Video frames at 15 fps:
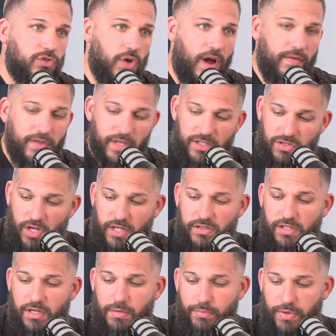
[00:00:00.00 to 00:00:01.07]
So everything starts
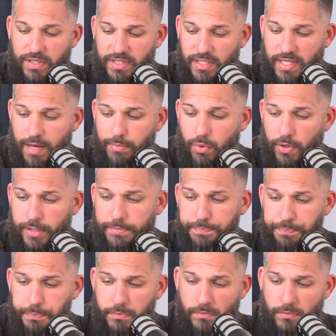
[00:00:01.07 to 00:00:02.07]
to compress at that point.